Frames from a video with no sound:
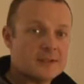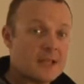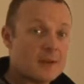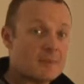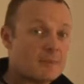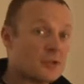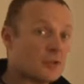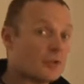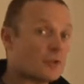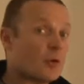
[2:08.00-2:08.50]

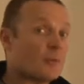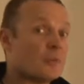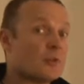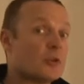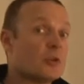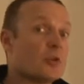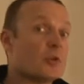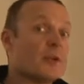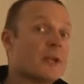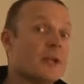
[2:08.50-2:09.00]
Temperature is
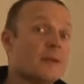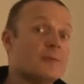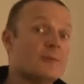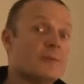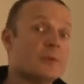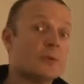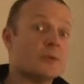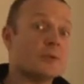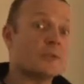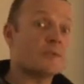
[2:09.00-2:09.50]
obviously going to
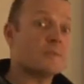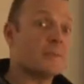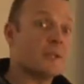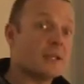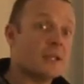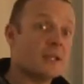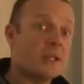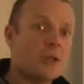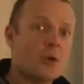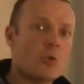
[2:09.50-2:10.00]
influence
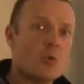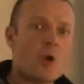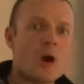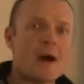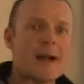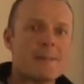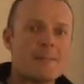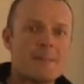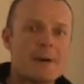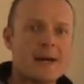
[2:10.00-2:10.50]
me, what
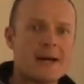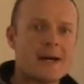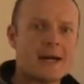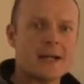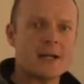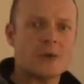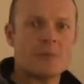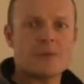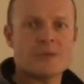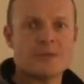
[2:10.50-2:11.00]
I
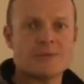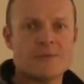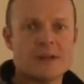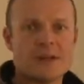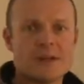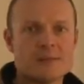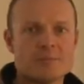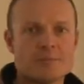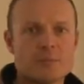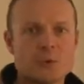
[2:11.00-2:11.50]
pack, which is
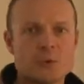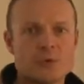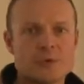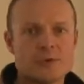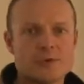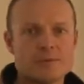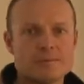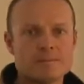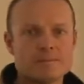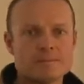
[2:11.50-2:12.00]
very
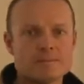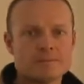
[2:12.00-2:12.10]
important.